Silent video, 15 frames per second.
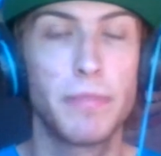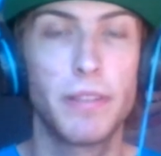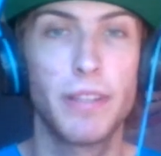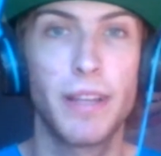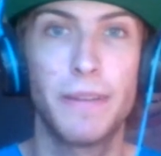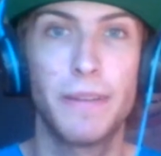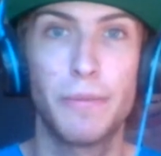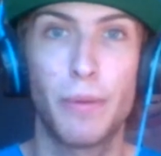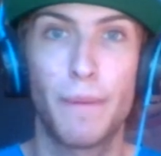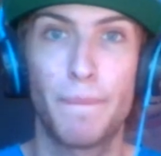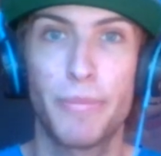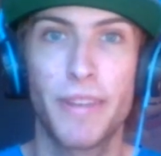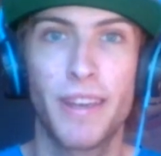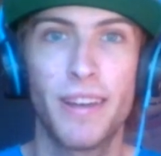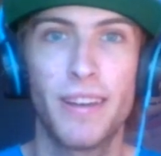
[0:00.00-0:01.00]

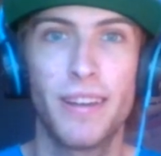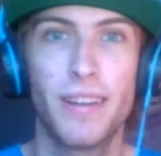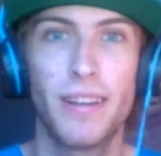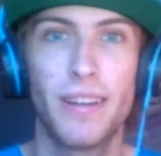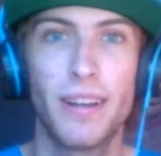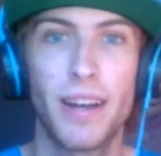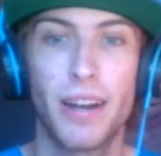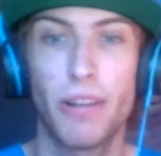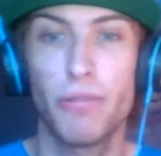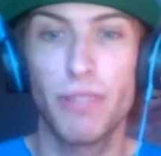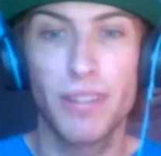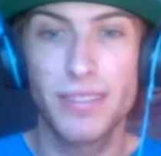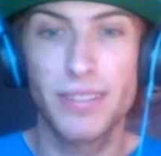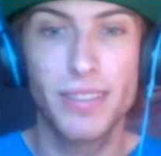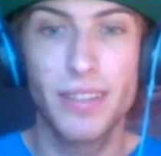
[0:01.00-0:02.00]
I don't
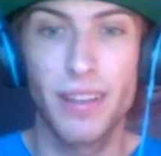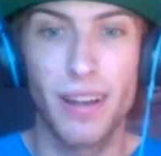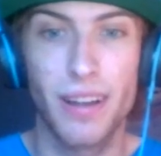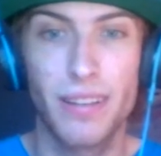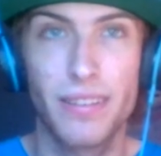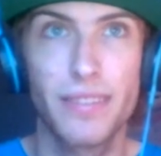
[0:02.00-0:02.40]
like to see that.